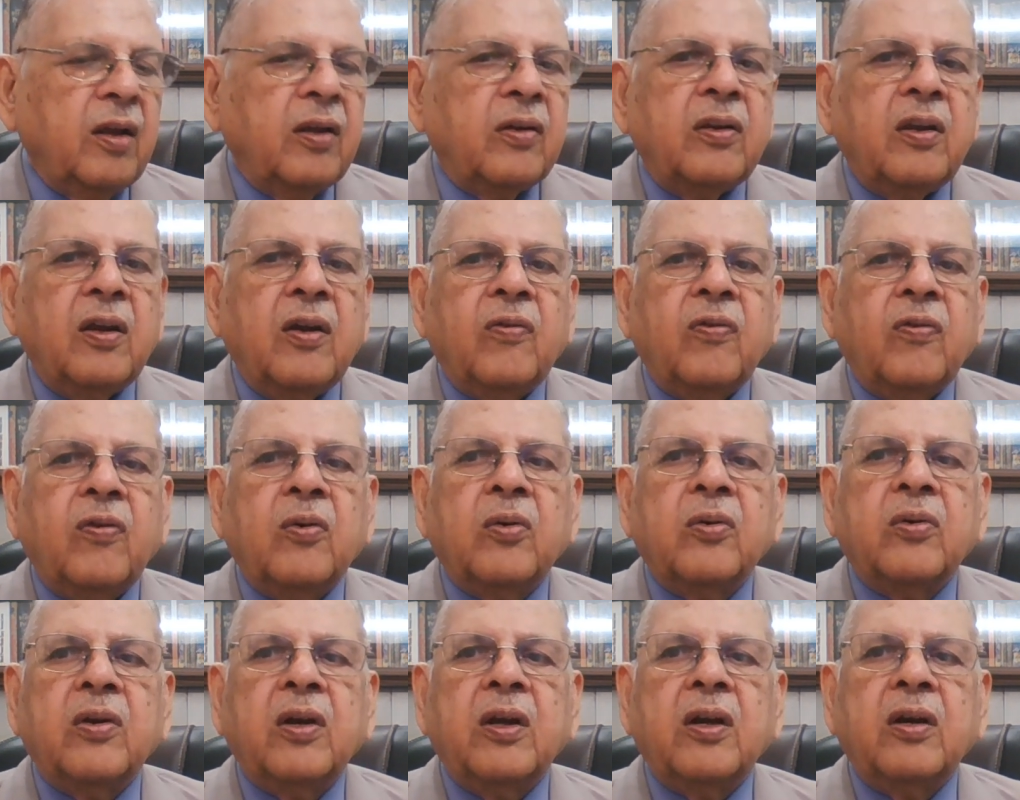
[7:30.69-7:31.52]

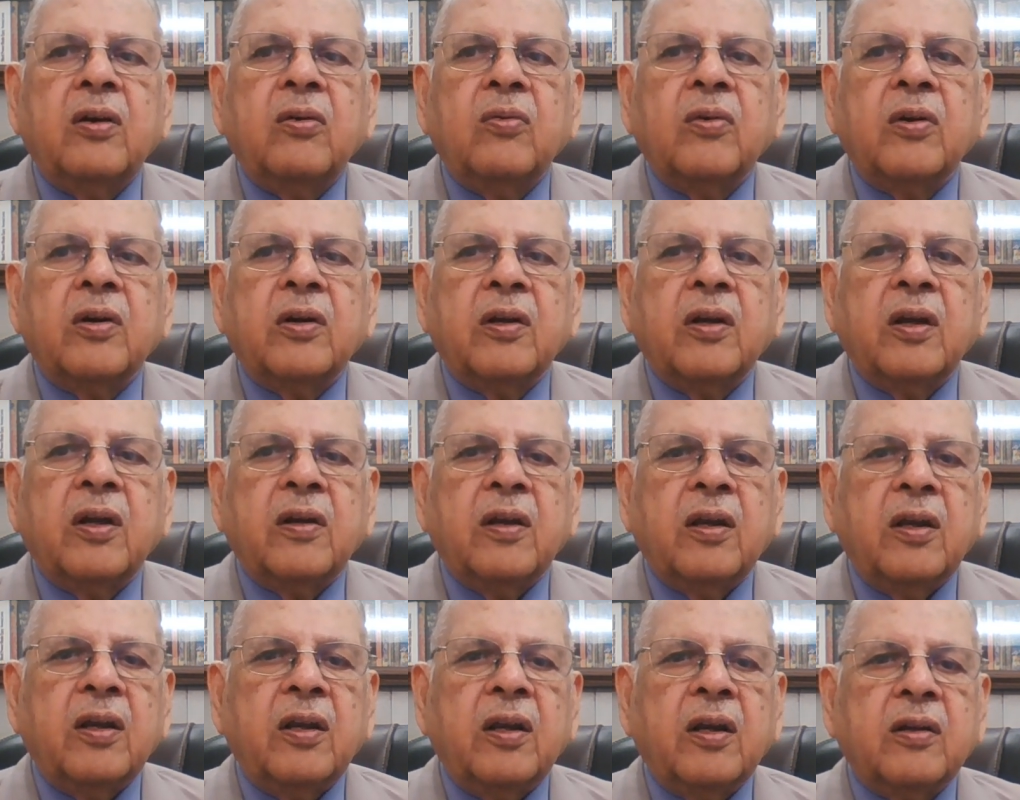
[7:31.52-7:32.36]
therefore they do not
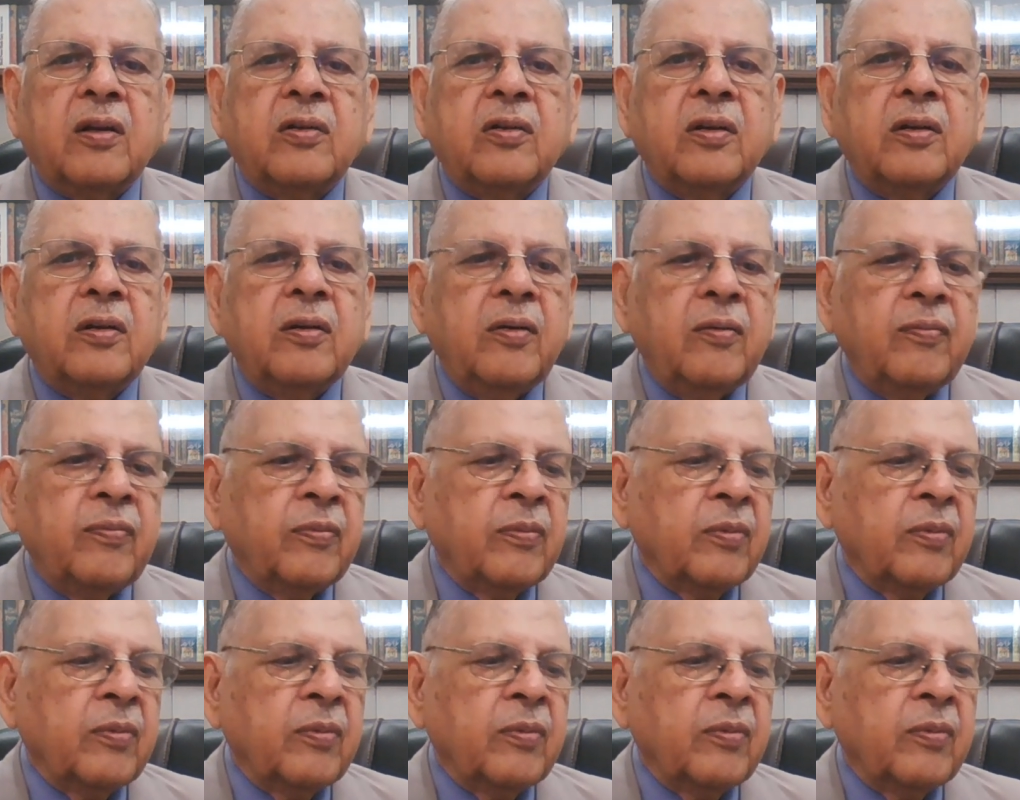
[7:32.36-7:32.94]
get erection,